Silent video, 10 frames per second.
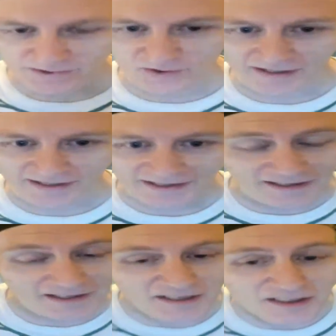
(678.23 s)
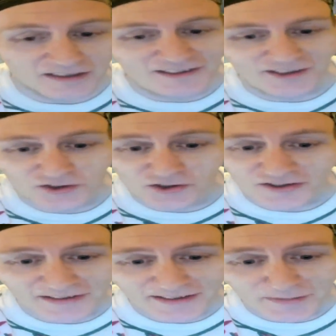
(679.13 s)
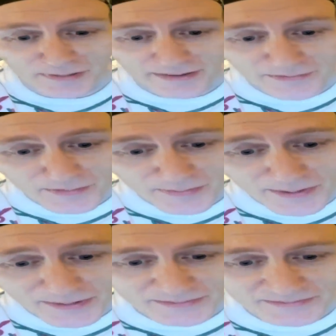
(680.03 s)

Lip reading: Okay, does your city play football?